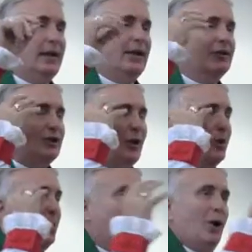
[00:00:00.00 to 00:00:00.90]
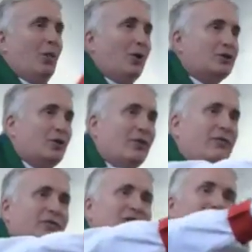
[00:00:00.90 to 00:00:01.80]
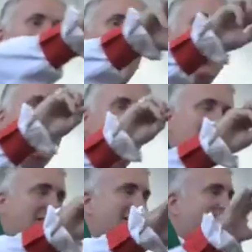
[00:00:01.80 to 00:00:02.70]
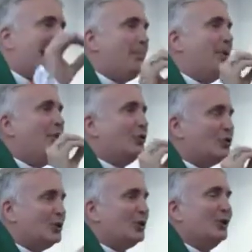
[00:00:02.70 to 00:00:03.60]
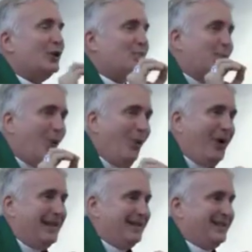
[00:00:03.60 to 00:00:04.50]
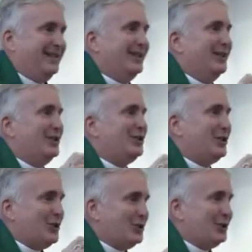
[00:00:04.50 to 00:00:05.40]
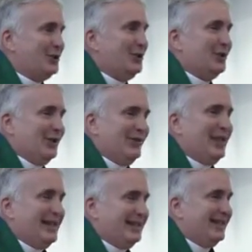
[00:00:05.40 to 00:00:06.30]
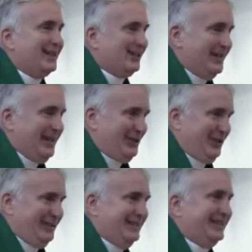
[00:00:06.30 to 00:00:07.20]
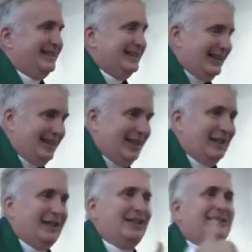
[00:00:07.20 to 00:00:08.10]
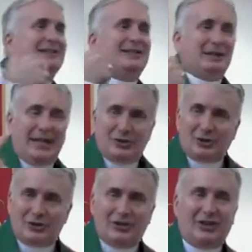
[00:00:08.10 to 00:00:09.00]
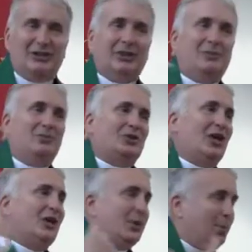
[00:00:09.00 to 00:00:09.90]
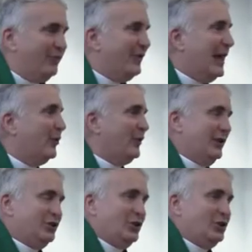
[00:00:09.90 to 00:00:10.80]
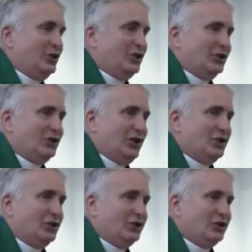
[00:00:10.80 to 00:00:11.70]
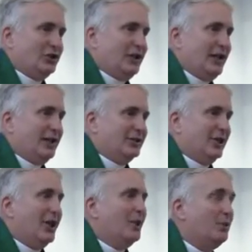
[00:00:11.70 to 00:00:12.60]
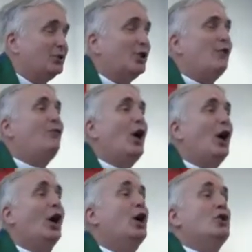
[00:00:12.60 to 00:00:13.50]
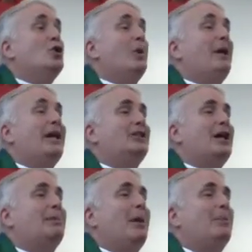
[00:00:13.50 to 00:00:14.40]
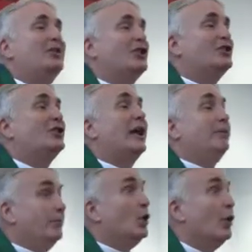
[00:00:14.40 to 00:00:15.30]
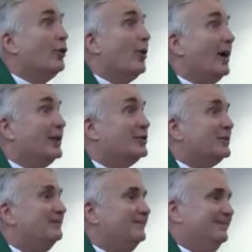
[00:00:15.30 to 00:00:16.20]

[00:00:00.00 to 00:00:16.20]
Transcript: And so we're sort of seeing all these things happen that certainly point to the truth of that declaration the healings, the exorcisms, the profound things that Jesus teaches and says. But so far, nobody's come up and just said, You're the Christ.